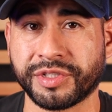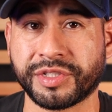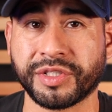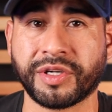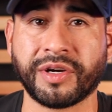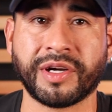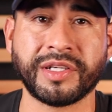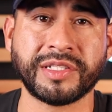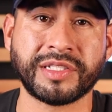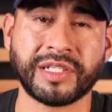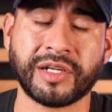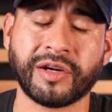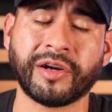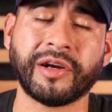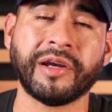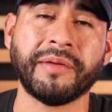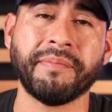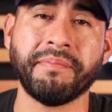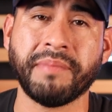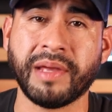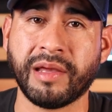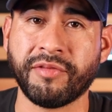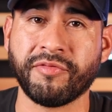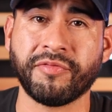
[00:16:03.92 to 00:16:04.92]
cigars that
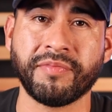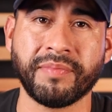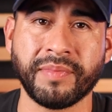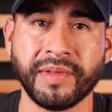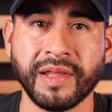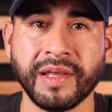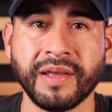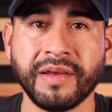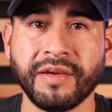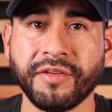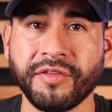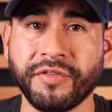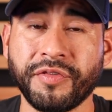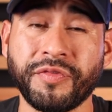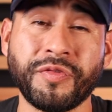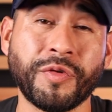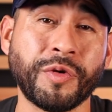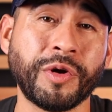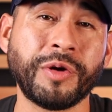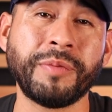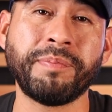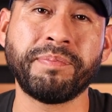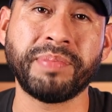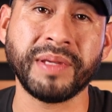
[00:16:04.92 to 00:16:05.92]
aren't meant
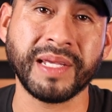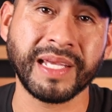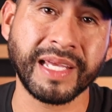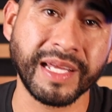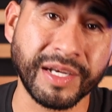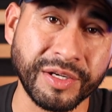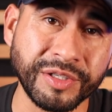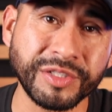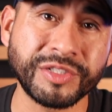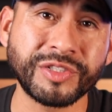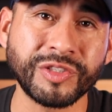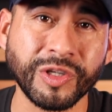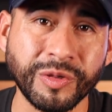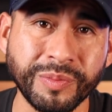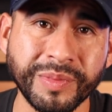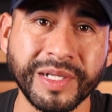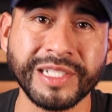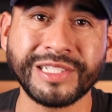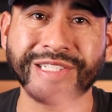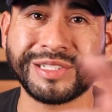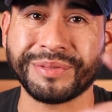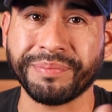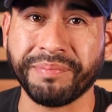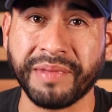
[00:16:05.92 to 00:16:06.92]
for beginners so
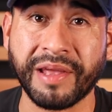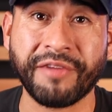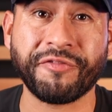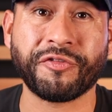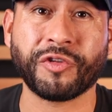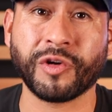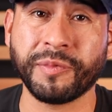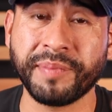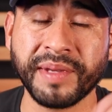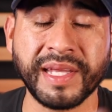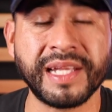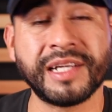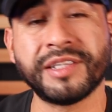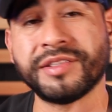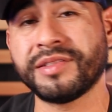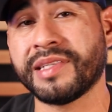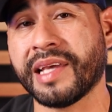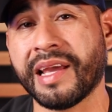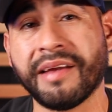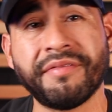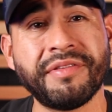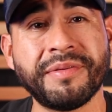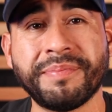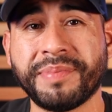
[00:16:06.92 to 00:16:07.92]
much, meant for
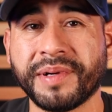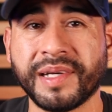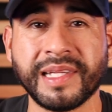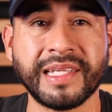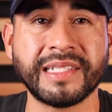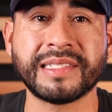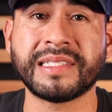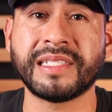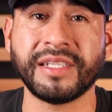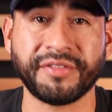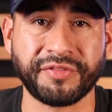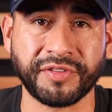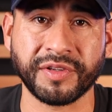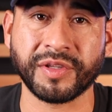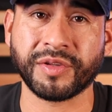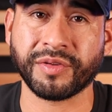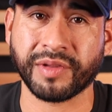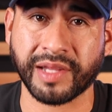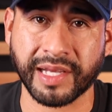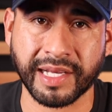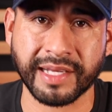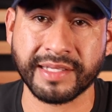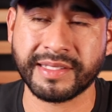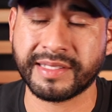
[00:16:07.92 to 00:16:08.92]
beginners. Everybody is different
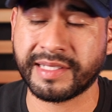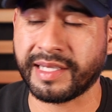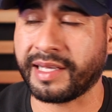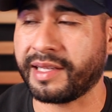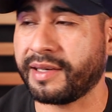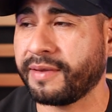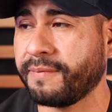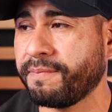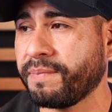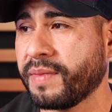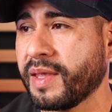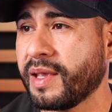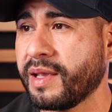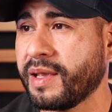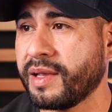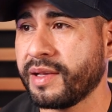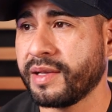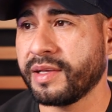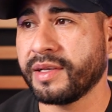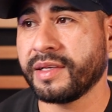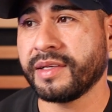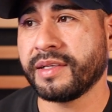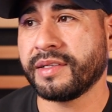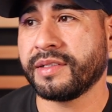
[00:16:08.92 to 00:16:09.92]
though, like I said.
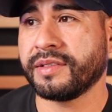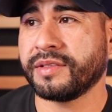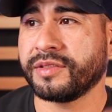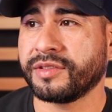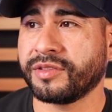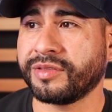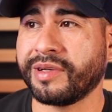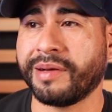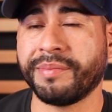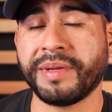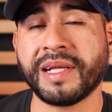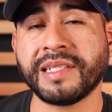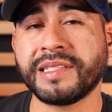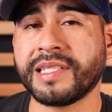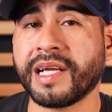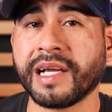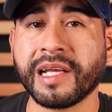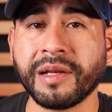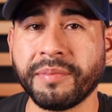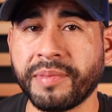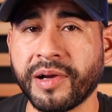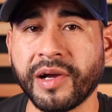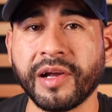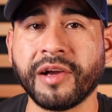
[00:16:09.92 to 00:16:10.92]
So I'm not
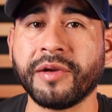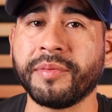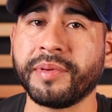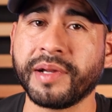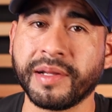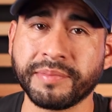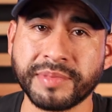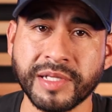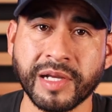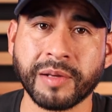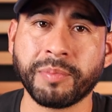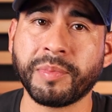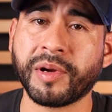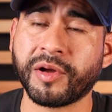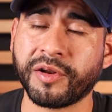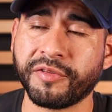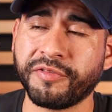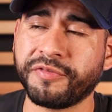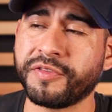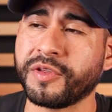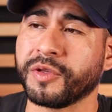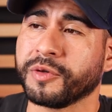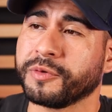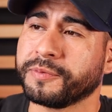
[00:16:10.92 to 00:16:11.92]
talking about everybody, I'm talking about a
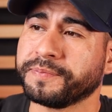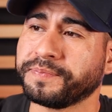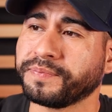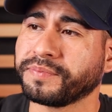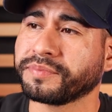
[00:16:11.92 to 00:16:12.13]
few.